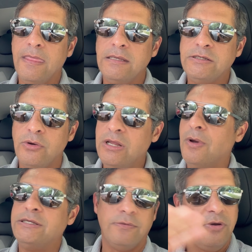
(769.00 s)

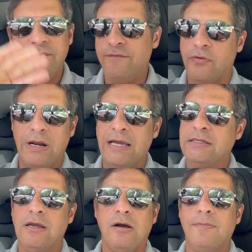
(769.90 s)
anyway, so moving forward, I
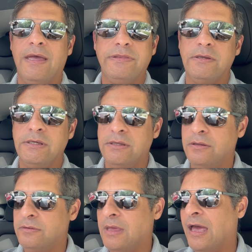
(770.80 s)
could talk about
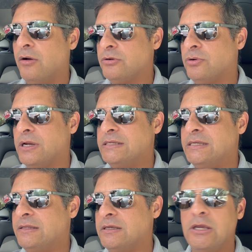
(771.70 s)
how
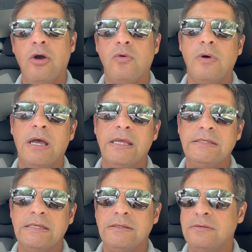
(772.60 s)
crazy the yoke
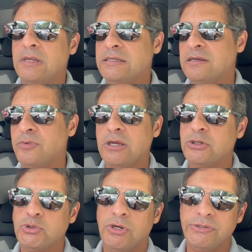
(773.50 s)
was and some of the
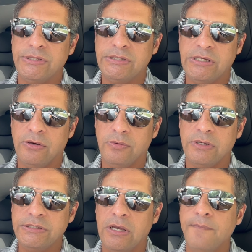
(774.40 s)
controls on the steering
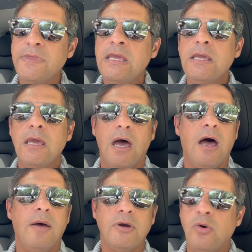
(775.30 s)
wheel. So,
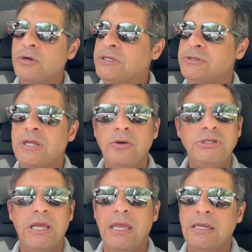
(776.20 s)
of course, there's no
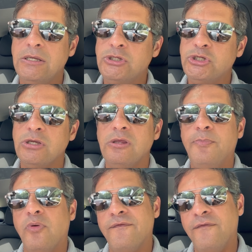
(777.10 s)
change to the
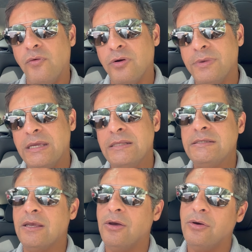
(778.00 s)
performance.
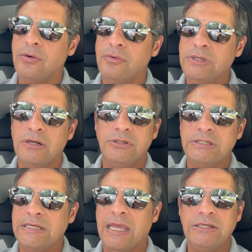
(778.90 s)
So,
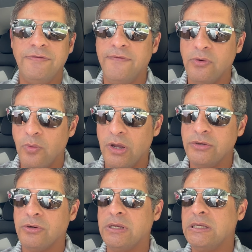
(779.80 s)
just in case if you're
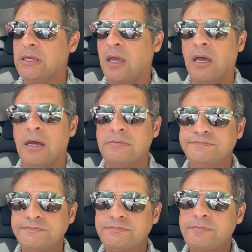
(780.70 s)
wondering,
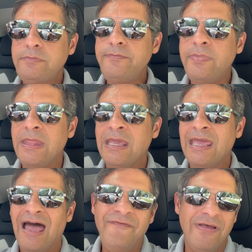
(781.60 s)

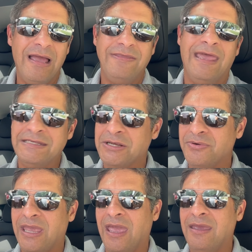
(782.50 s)
I feel like that's
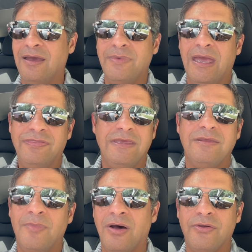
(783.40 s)
okay. I mean, I think
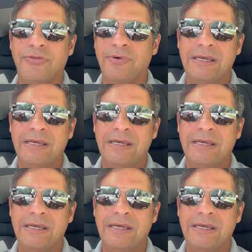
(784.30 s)
the Model 3